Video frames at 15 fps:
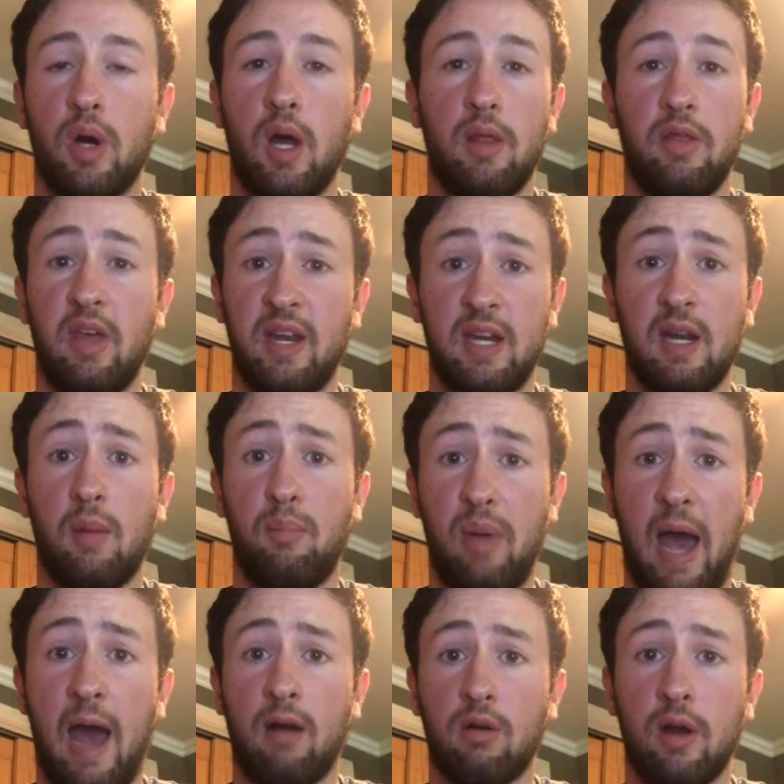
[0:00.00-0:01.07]
but they need a
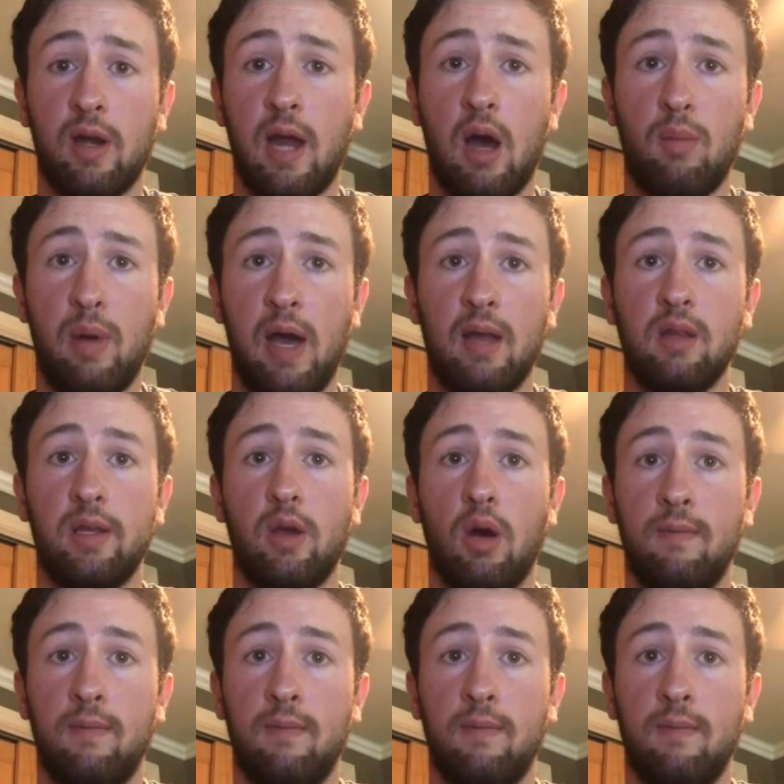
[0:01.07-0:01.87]
bat right now badly.